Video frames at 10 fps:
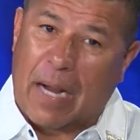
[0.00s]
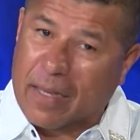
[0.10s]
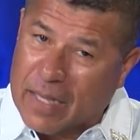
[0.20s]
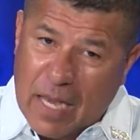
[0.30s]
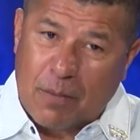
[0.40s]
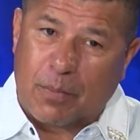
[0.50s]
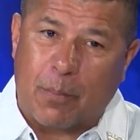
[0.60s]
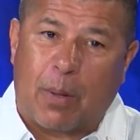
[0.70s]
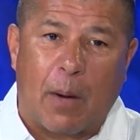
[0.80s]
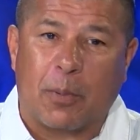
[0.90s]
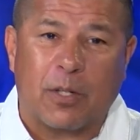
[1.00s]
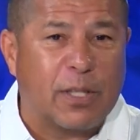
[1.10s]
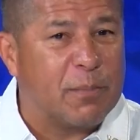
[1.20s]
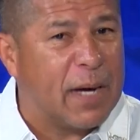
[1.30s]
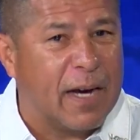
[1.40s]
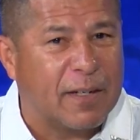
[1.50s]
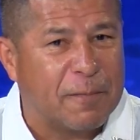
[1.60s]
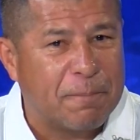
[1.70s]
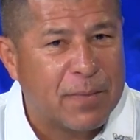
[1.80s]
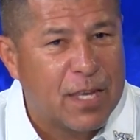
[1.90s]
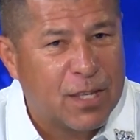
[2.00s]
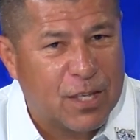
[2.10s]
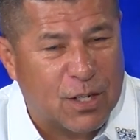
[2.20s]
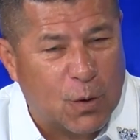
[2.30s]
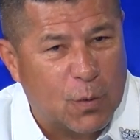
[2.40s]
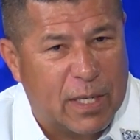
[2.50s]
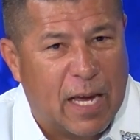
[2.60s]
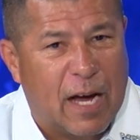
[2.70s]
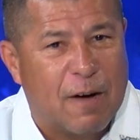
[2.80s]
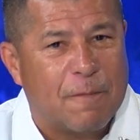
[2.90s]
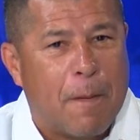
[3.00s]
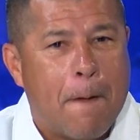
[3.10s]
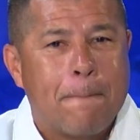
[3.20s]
again, by popular demand, you know, we have